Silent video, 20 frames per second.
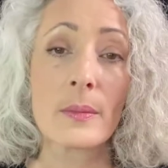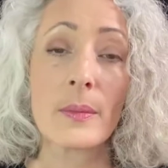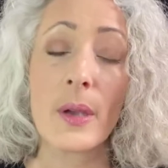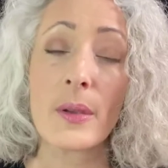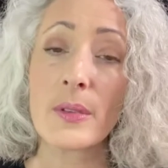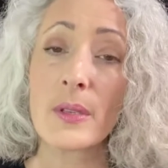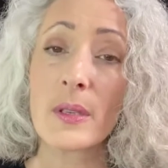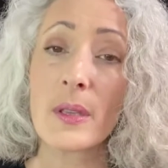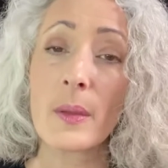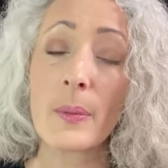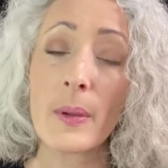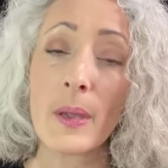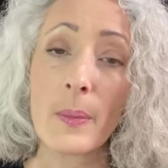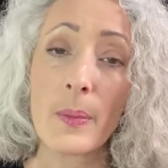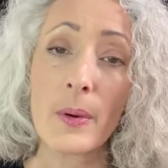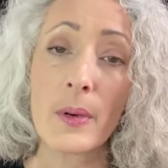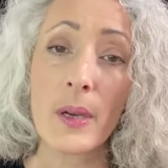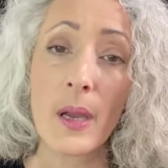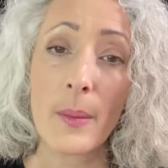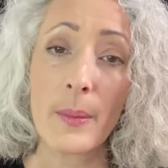Most of the
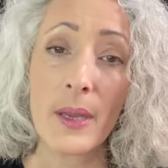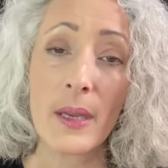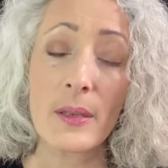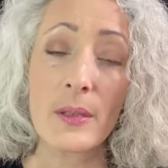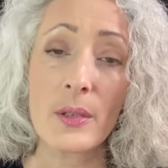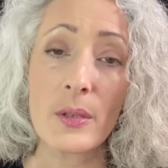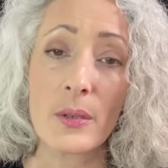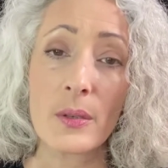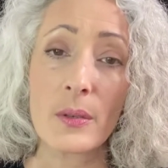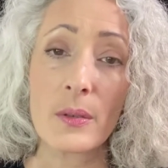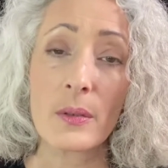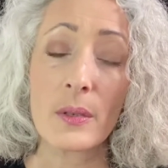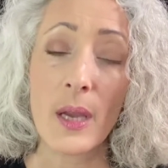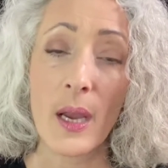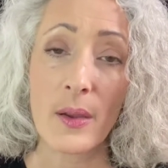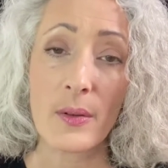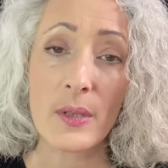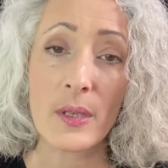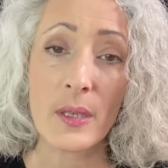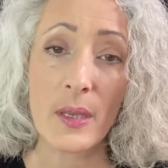people coming to
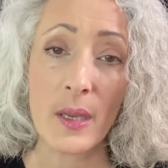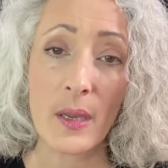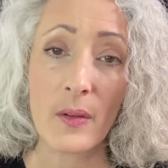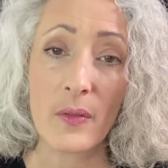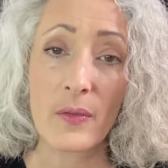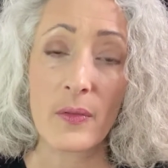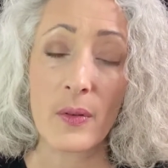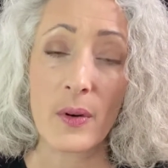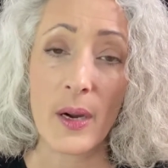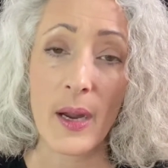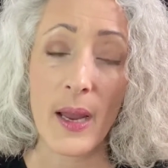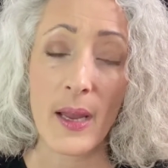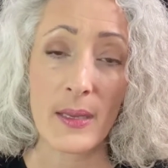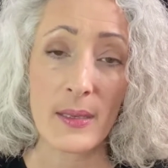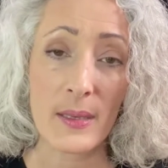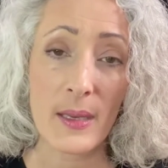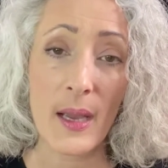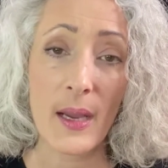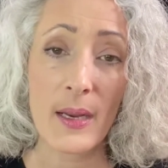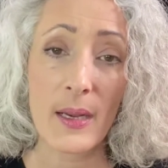counseling for
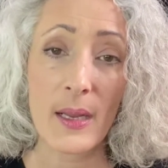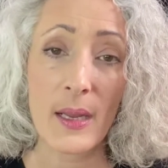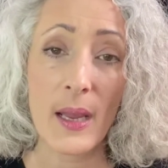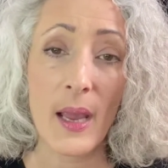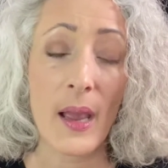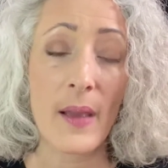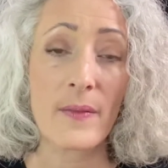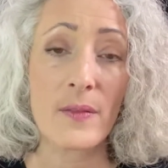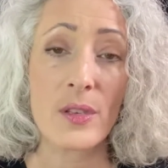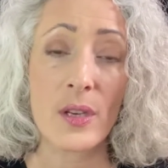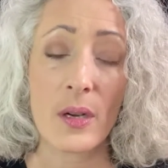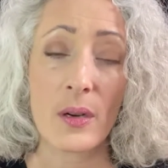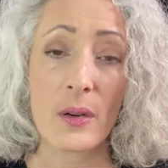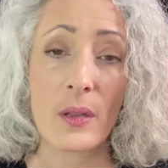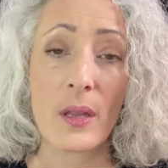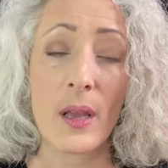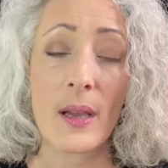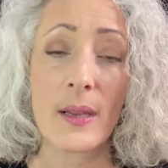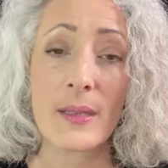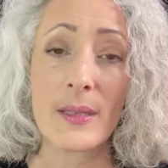anxiety have
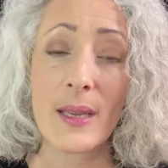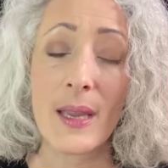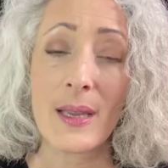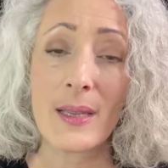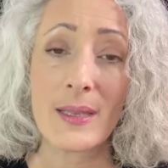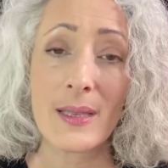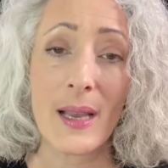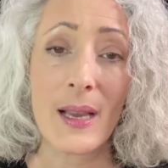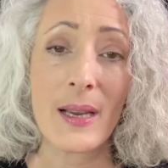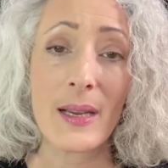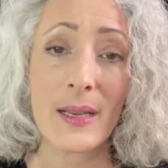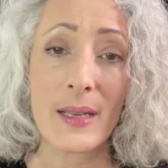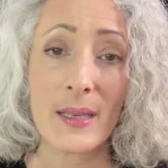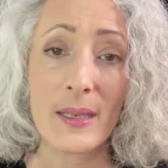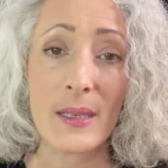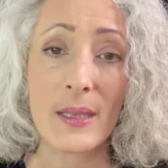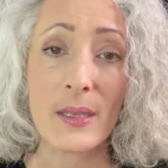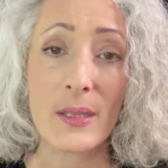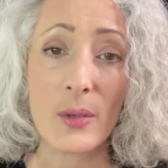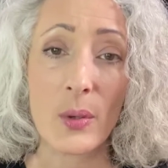generalized anxiety
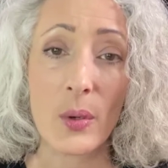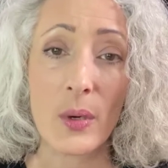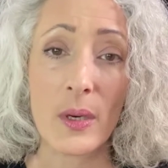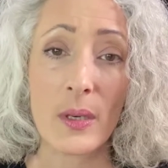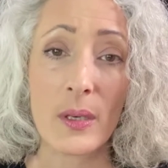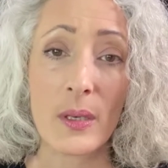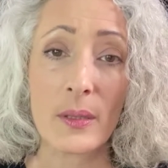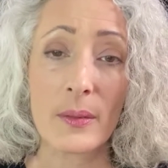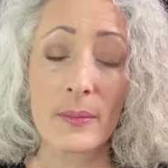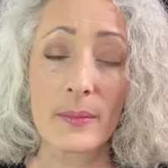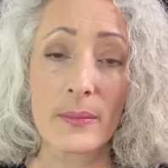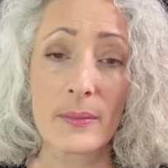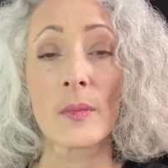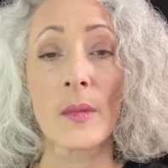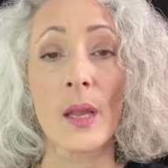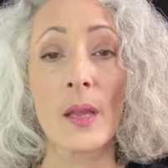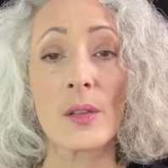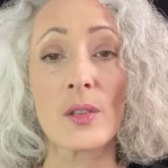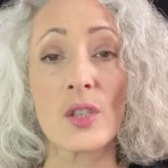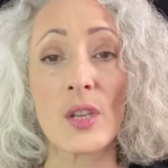disorder.
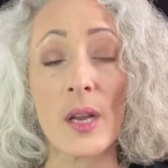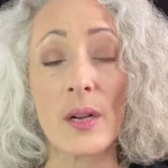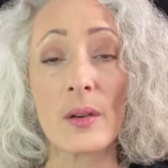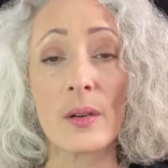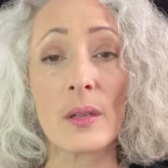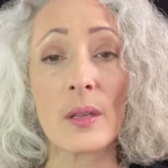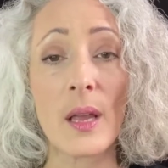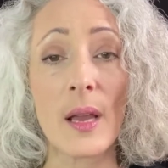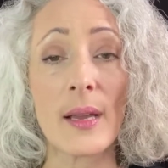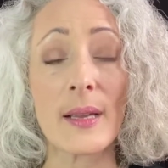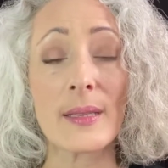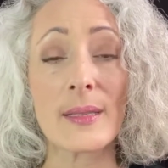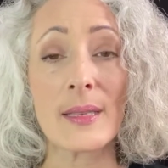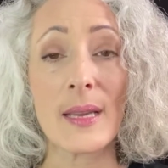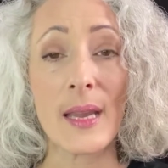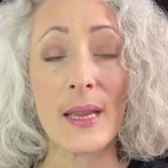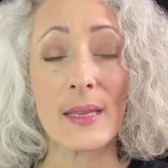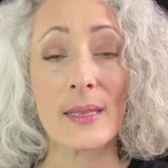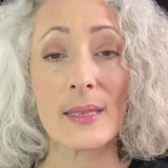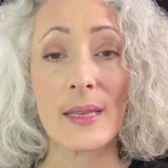Generalized
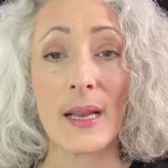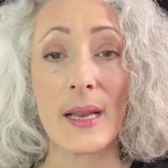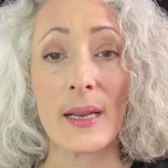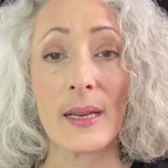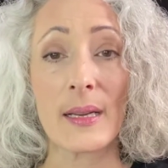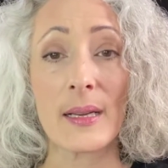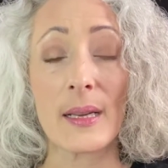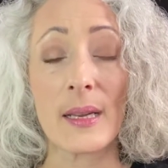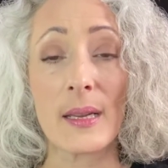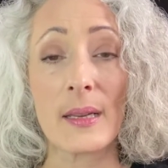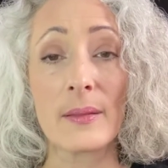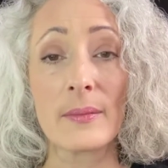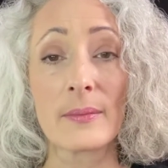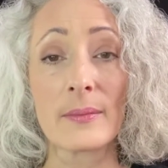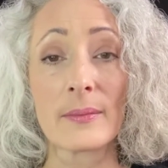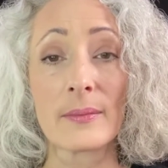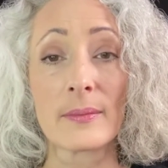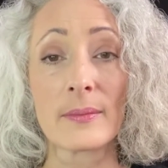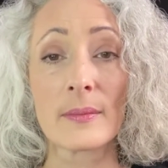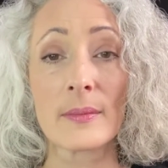anxiety
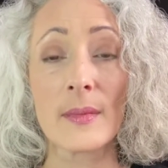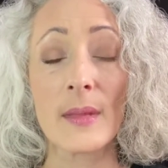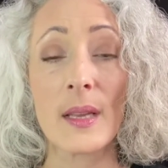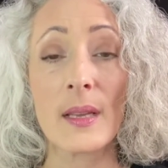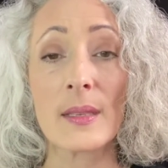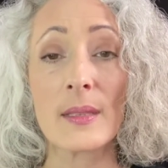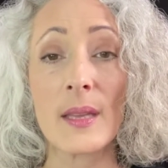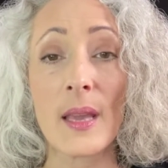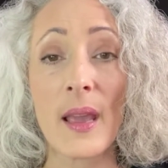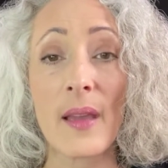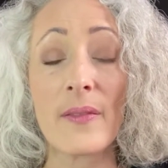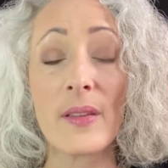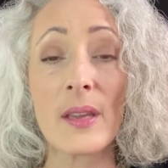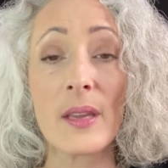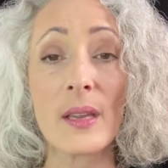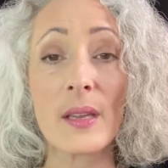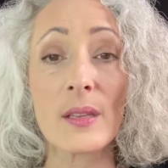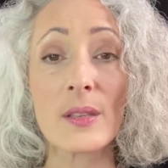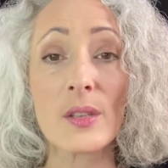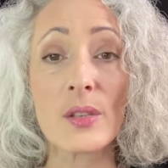is
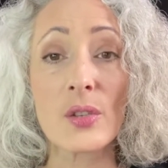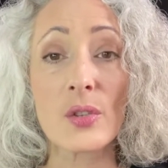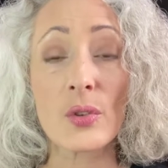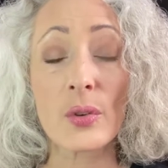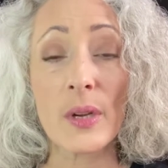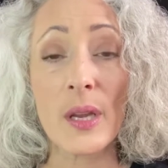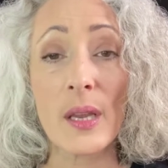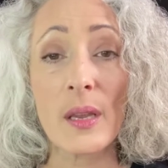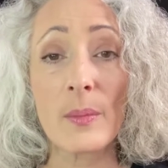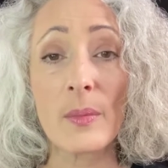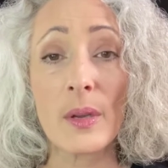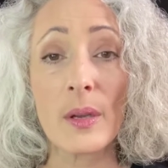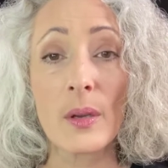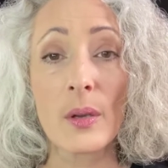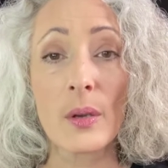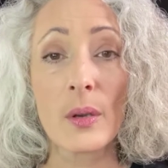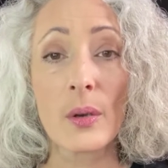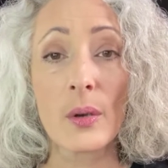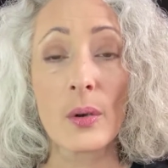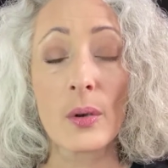having extreme
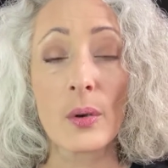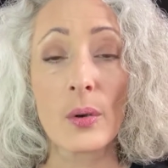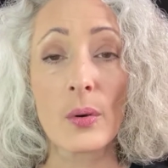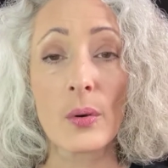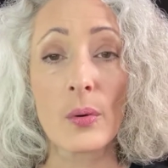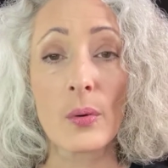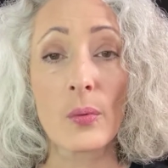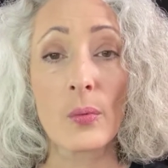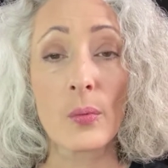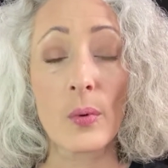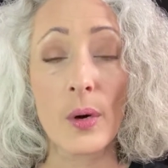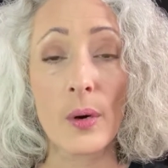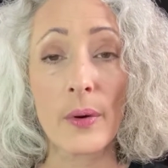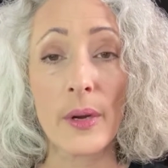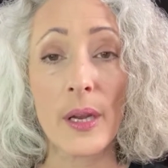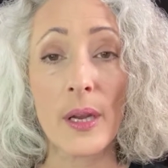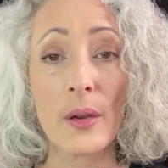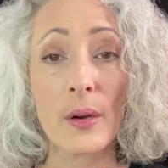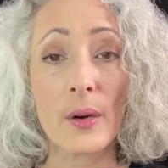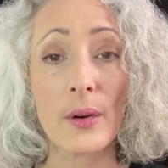
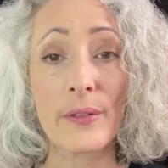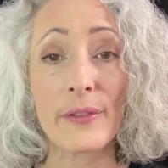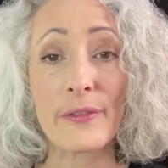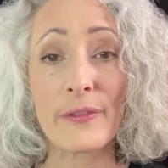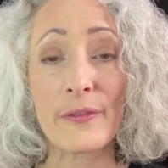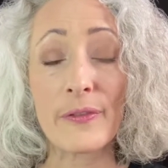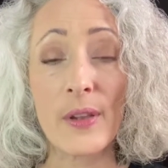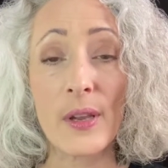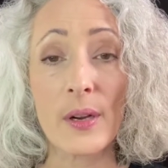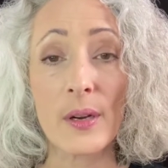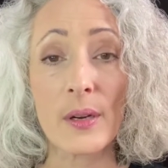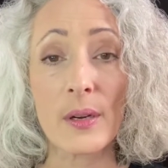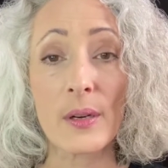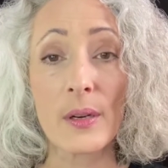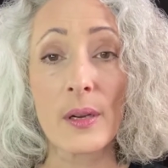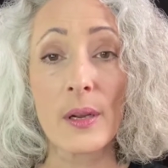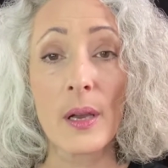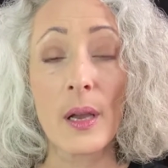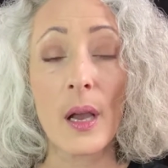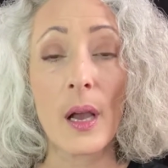worry or fear
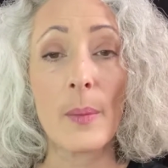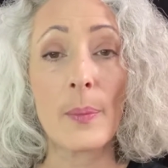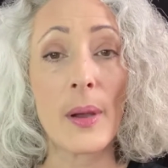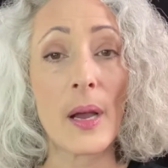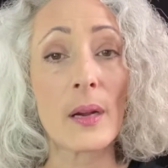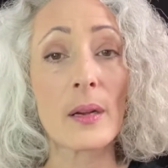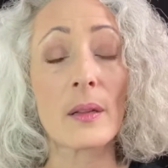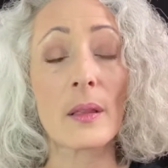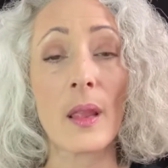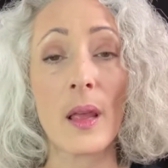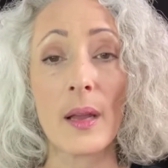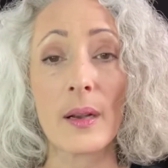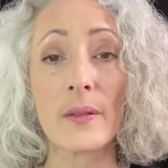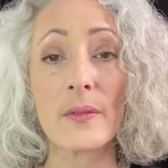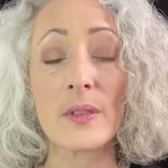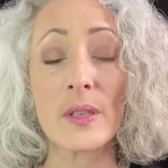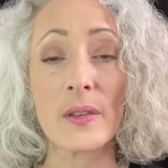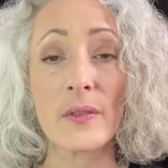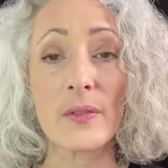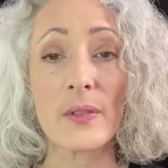about a lot
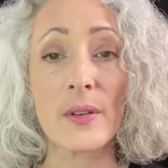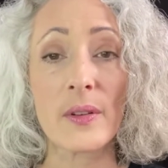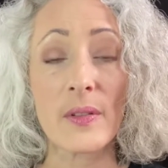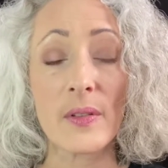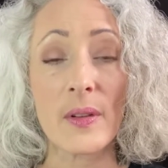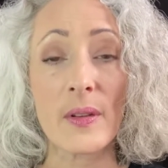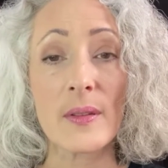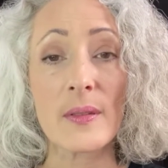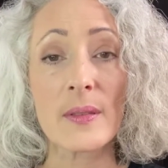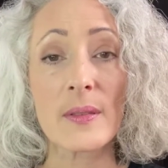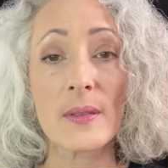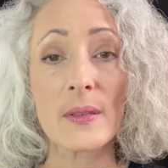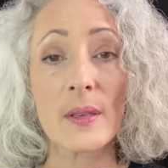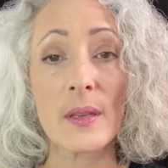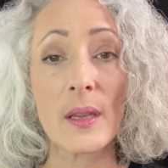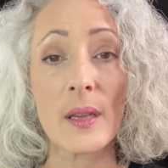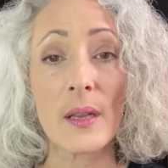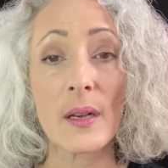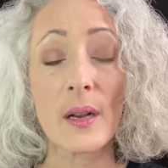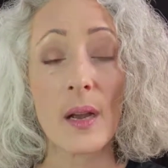of different things
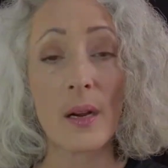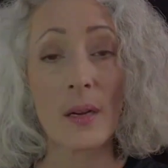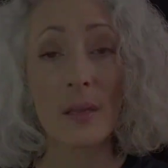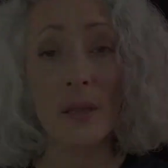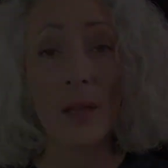in our